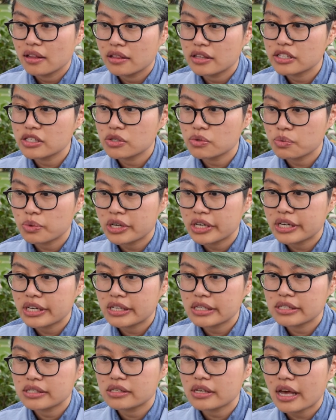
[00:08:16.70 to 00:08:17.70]
This
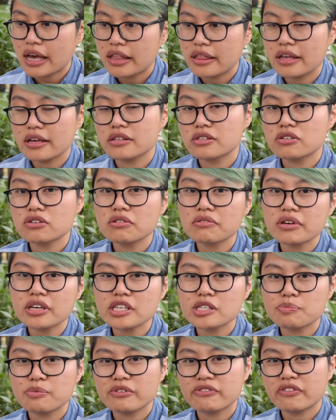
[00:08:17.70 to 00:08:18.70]
was, I think, 2
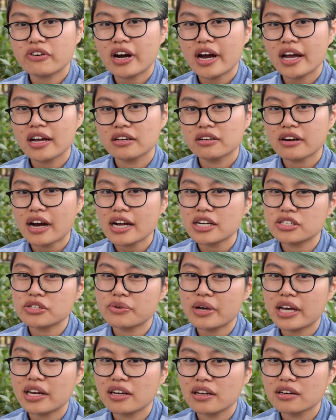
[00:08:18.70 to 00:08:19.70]
weeks before I had
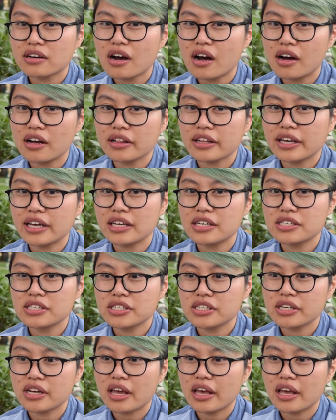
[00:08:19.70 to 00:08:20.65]
graduated college,